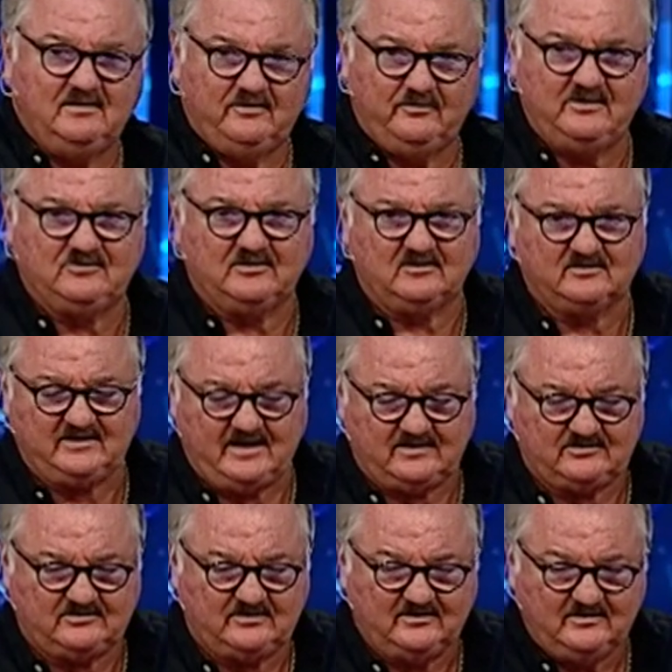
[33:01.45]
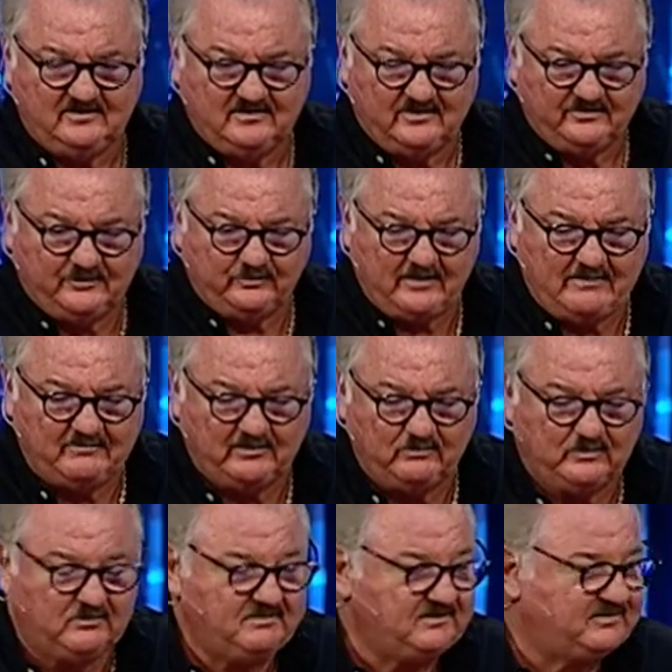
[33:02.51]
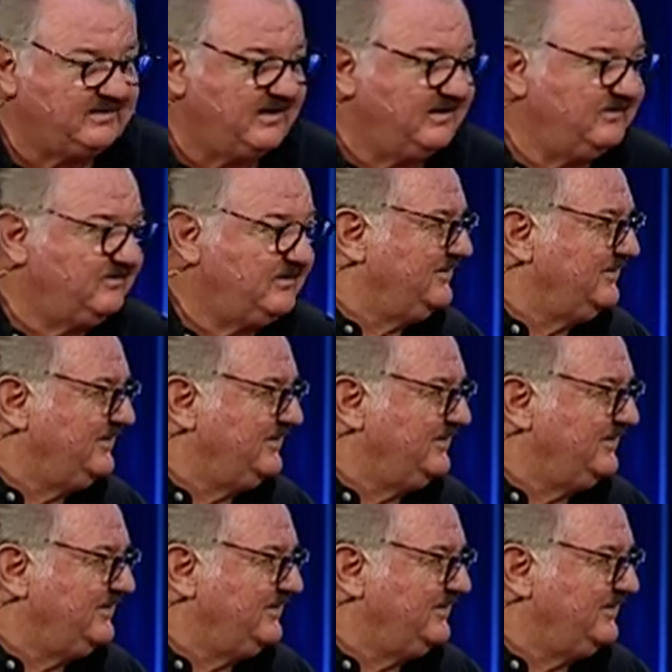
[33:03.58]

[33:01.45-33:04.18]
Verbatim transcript: original text, the remnant will be saved.